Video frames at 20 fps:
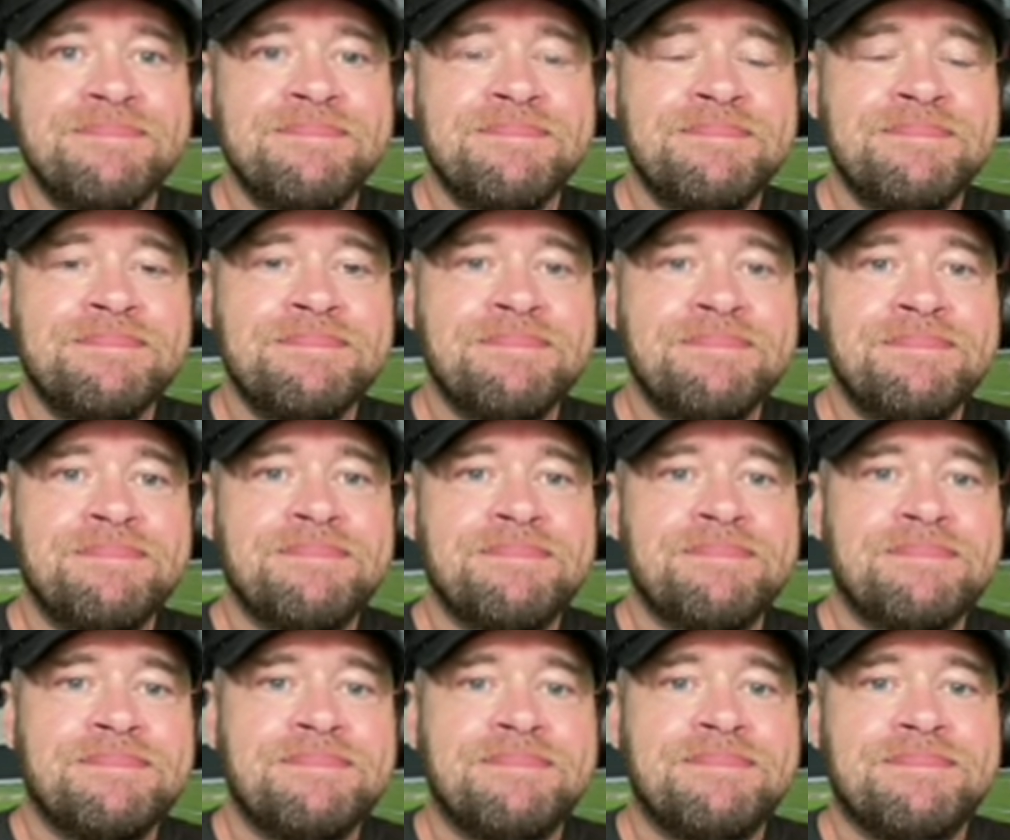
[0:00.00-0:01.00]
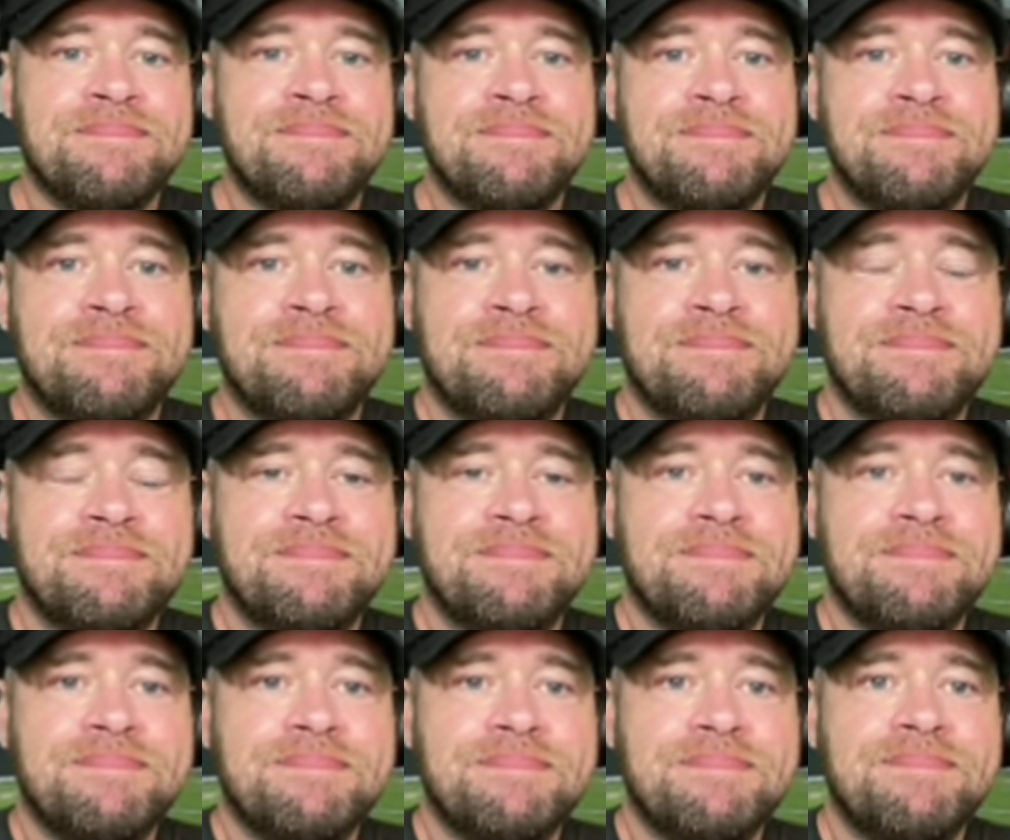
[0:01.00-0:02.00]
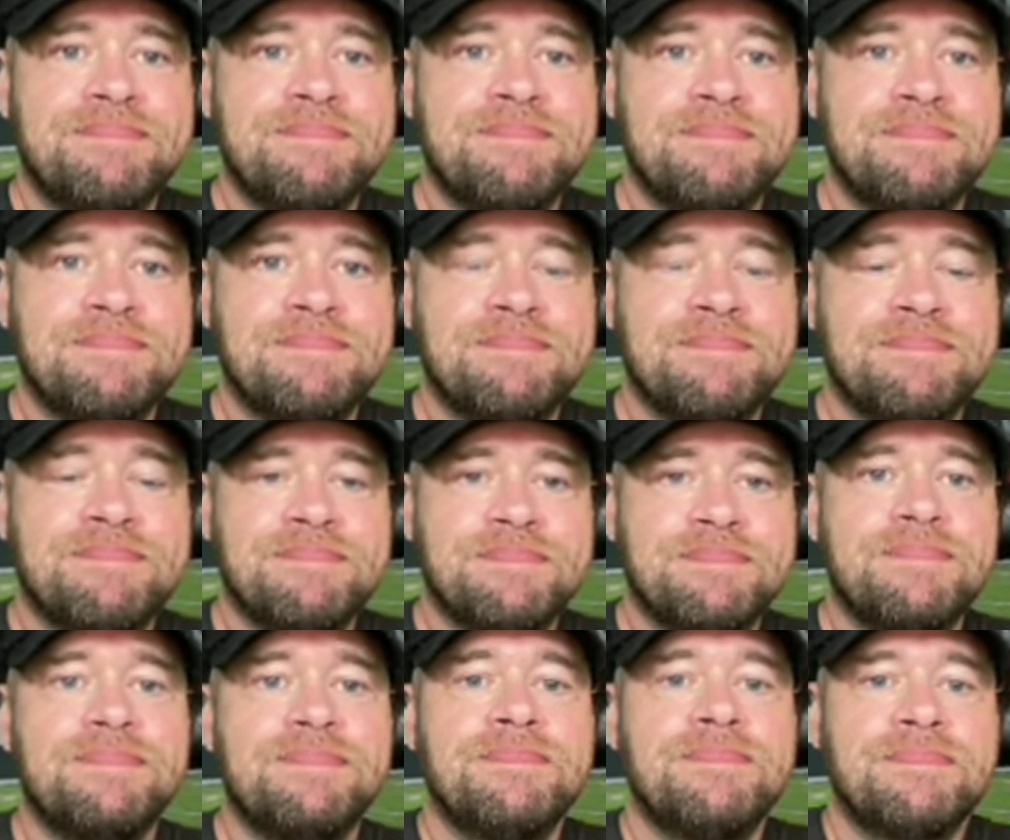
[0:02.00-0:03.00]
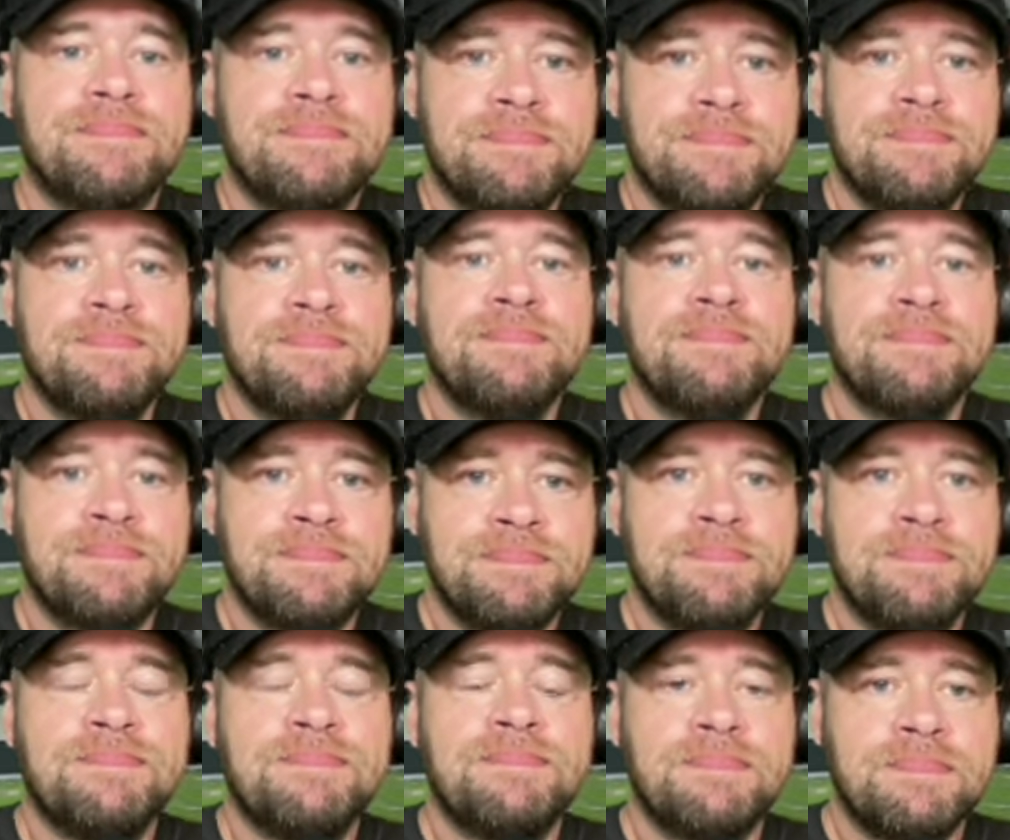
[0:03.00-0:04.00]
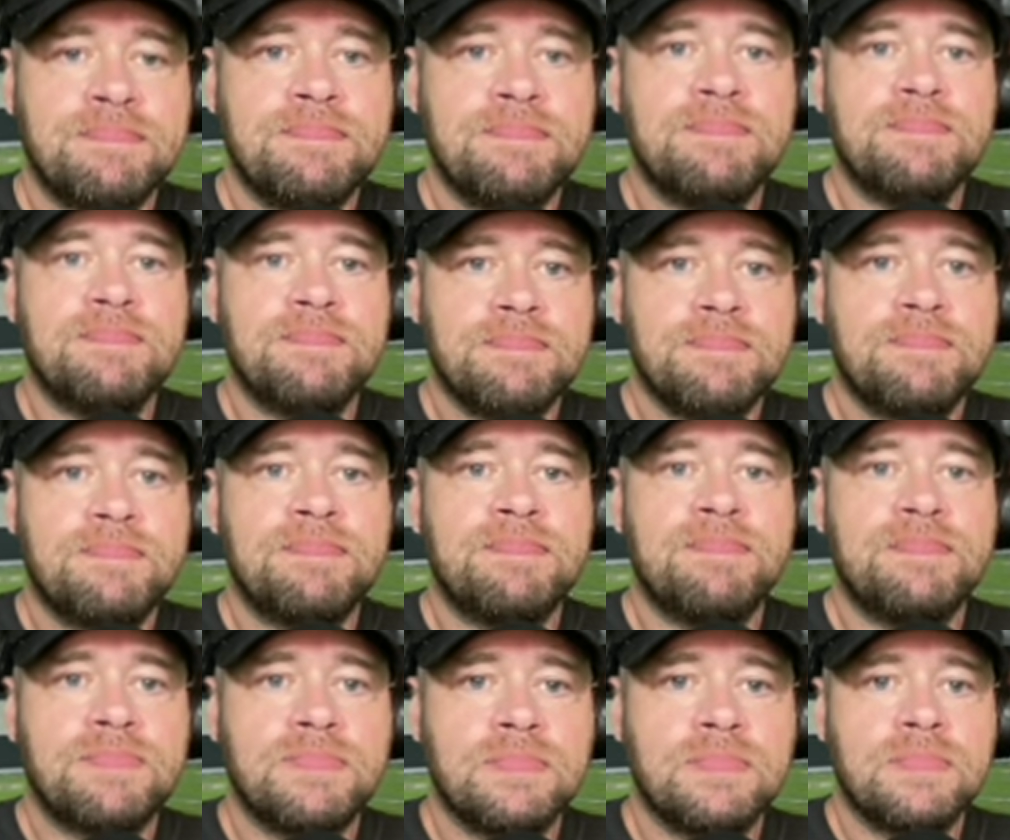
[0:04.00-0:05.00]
The person shown says nothing.